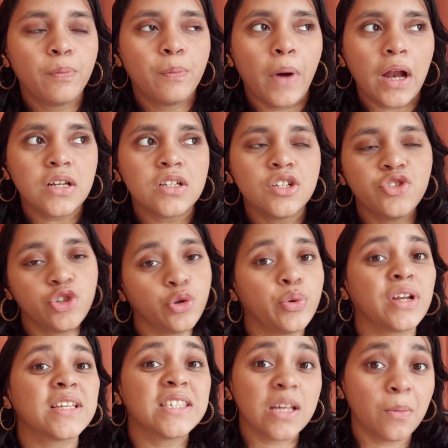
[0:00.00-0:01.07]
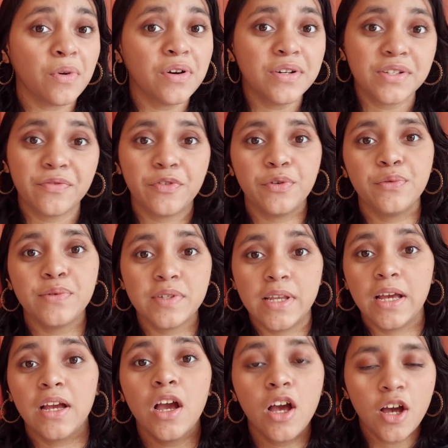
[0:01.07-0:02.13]
but during summer, if you use
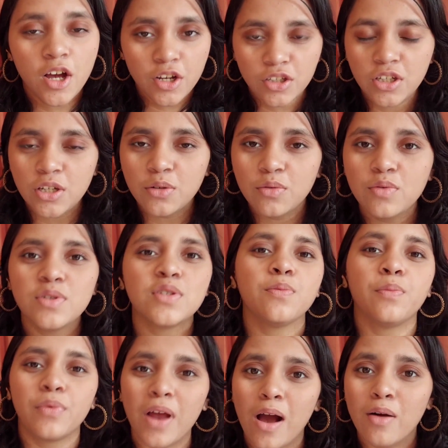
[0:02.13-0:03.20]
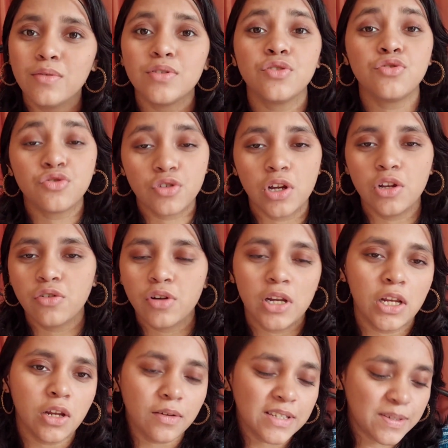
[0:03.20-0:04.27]
like nudes or browns, it
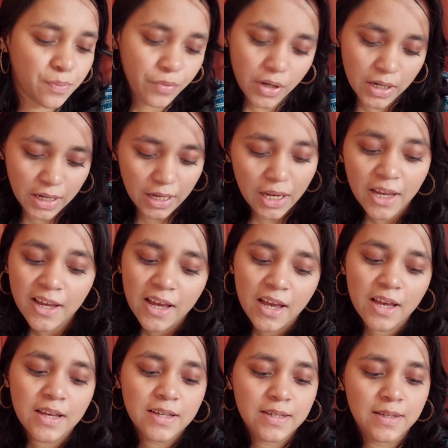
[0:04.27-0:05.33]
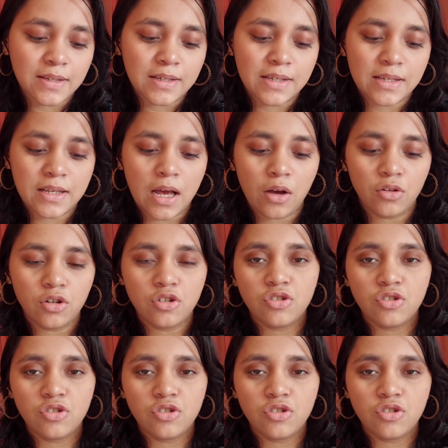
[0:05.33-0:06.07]
really looks pretty. So this is how the